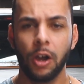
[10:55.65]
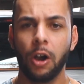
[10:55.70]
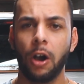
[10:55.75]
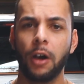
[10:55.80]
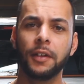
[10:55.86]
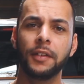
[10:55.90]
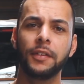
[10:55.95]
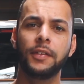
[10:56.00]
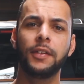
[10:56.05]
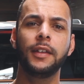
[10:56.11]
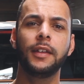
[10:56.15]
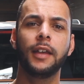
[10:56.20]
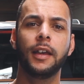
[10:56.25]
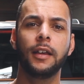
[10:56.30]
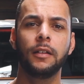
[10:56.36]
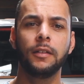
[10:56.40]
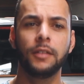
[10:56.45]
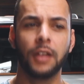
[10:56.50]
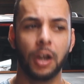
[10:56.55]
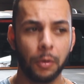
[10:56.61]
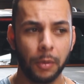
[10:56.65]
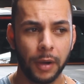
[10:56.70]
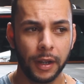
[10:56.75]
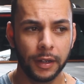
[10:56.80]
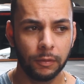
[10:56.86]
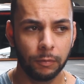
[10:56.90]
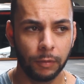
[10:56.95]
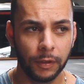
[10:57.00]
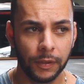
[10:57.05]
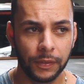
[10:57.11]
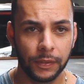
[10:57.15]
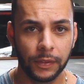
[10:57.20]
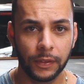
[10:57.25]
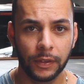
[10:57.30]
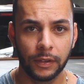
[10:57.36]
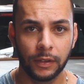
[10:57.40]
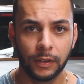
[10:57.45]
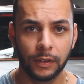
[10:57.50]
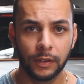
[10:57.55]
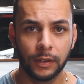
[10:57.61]
Honestly, Yale, no one with
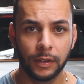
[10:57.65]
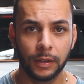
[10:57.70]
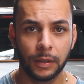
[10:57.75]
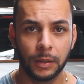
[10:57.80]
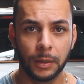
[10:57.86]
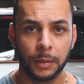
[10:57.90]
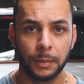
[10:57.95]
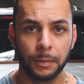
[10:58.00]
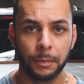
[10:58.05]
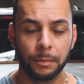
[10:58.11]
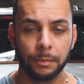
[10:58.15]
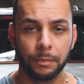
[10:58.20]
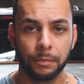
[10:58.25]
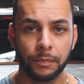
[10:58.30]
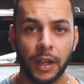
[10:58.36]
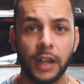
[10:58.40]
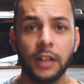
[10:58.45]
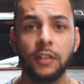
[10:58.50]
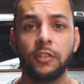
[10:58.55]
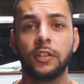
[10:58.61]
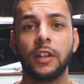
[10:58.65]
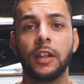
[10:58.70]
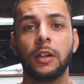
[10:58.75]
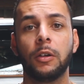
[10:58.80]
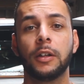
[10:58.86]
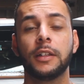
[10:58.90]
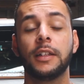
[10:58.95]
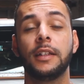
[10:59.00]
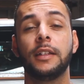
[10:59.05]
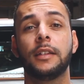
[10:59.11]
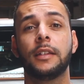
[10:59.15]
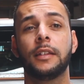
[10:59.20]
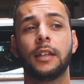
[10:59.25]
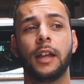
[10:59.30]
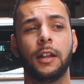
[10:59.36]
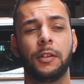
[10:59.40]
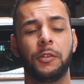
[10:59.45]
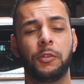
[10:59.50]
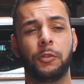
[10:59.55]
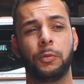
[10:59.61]
the H-Day got in
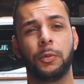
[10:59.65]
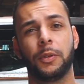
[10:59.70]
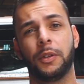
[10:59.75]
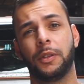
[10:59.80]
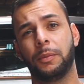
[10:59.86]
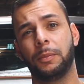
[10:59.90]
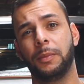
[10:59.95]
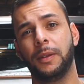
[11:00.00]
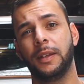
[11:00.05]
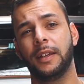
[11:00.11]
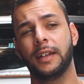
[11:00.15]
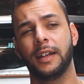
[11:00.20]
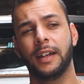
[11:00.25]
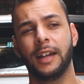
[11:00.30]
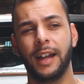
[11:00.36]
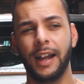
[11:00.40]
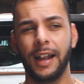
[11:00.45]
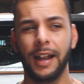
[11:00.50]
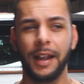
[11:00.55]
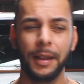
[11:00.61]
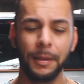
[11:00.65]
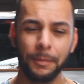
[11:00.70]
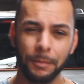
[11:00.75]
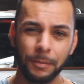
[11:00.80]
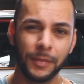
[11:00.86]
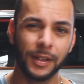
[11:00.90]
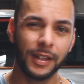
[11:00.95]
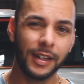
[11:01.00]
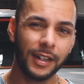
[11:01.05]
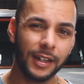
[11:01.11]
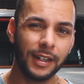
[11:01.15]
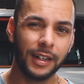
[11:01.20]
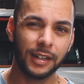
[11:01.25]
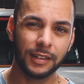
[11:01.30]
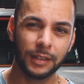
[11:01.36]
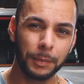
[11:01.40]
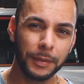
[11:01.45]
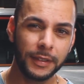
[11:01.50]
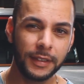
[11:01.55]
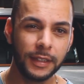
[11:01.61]
touch with me.
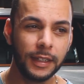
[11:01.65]
It's a bit